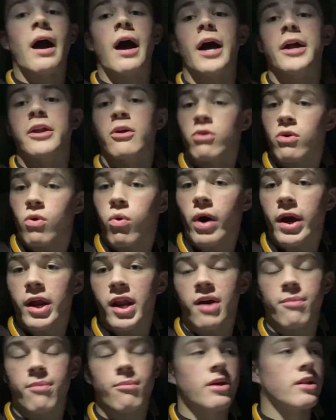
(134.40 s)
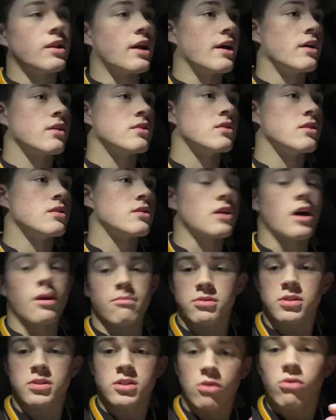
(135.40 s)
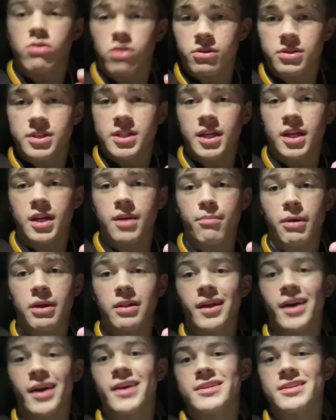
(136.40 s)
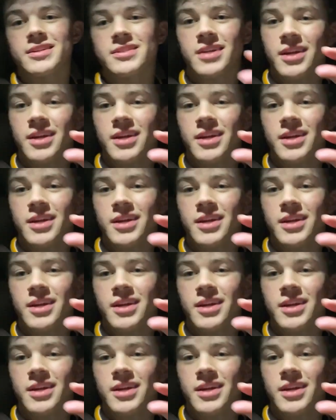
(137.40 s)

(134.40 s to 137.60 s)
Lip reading: I don't quite have my license. I'm so close to getting my license.